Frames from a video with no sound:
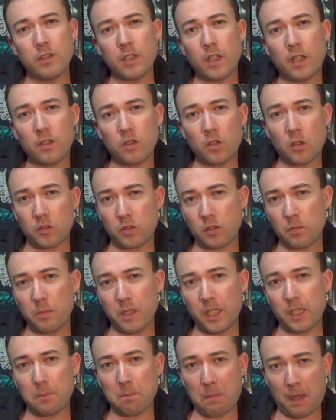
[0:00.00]
well done on
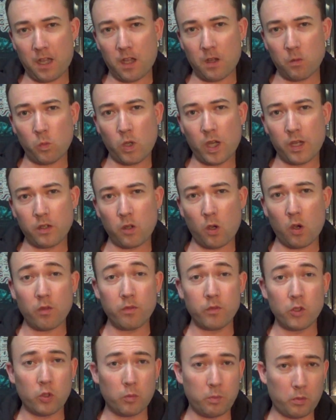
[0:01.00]
submitting part one
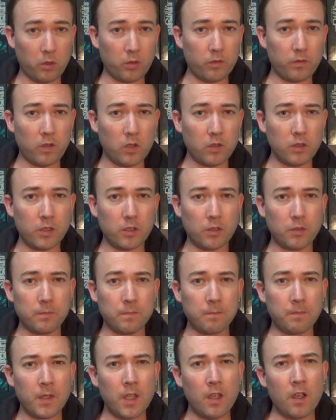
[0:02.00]
of your portfolio.
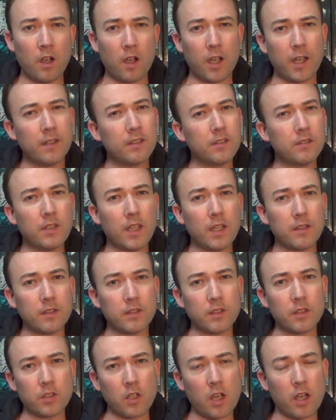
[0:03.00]
I understand
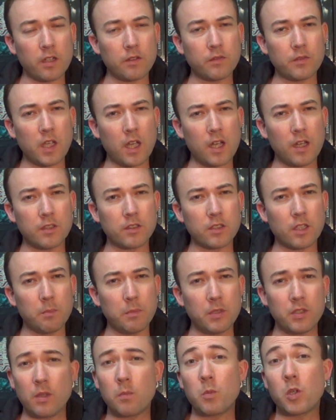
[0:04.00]
that this kind of task can
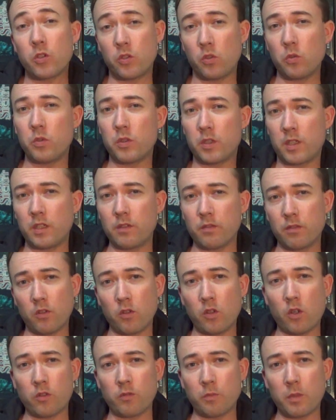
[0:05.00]
be somewhat daunting for
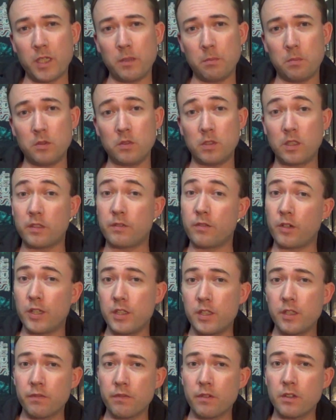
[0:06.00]
a lot of people. It's very
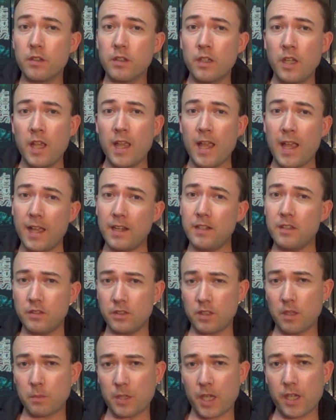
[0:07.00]
different and in
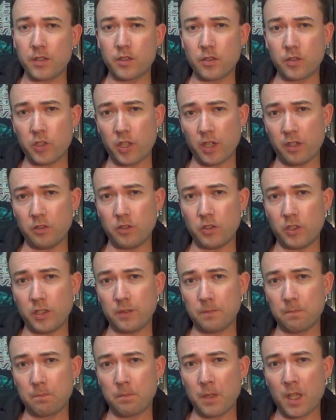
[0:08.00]
some cases
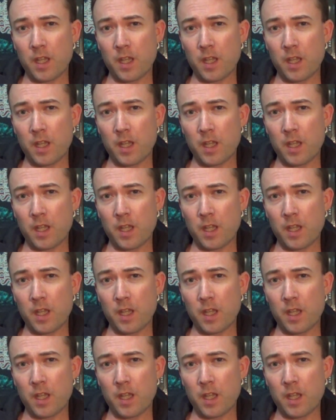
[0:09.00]
challenging.